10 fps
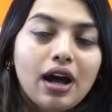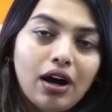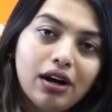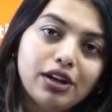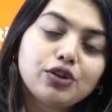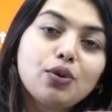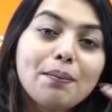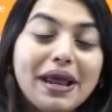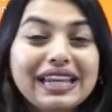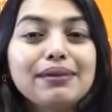
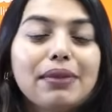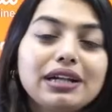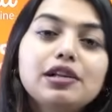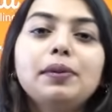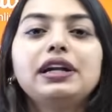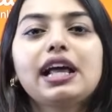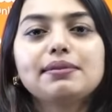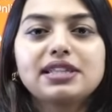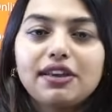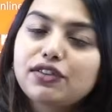multiple
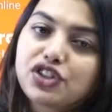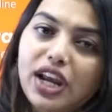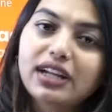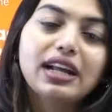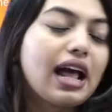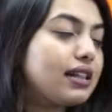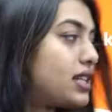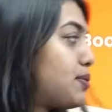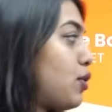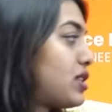times they have checked, and
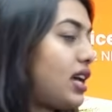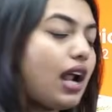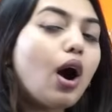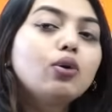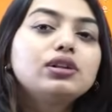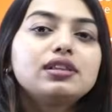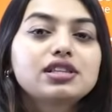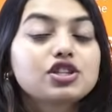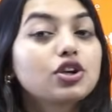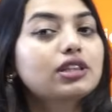these books are out.
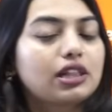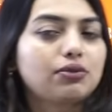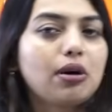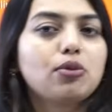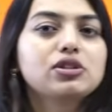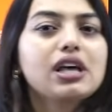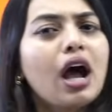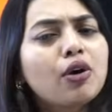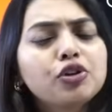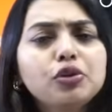This is your Tattva books.
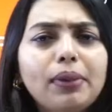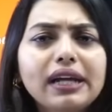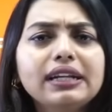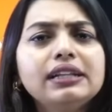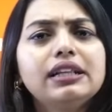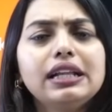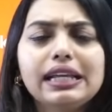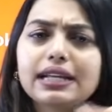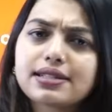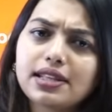How do you buy it? The
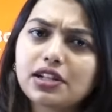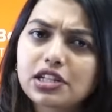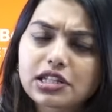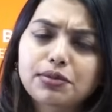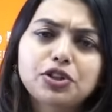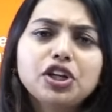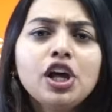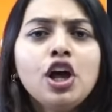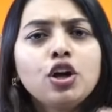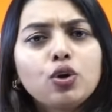link is in the description.
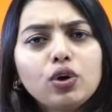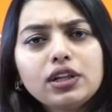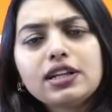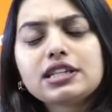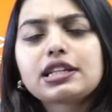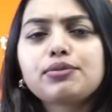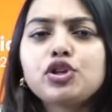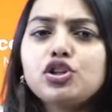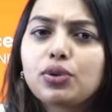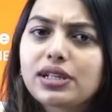Go to the
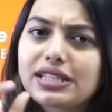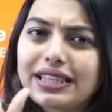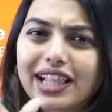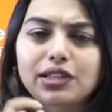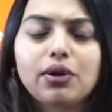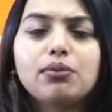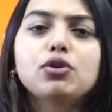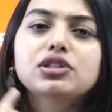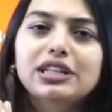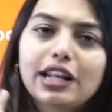description, you can see Tattva
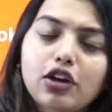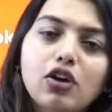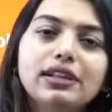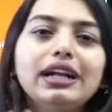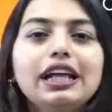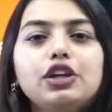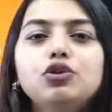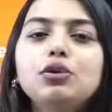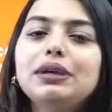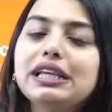books, click on that and you
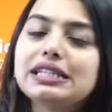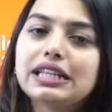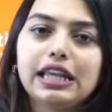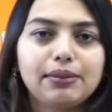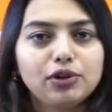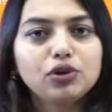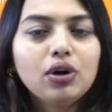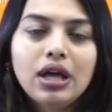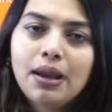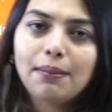will be easily able to
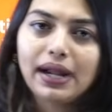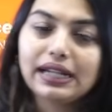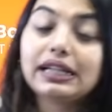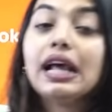buy it.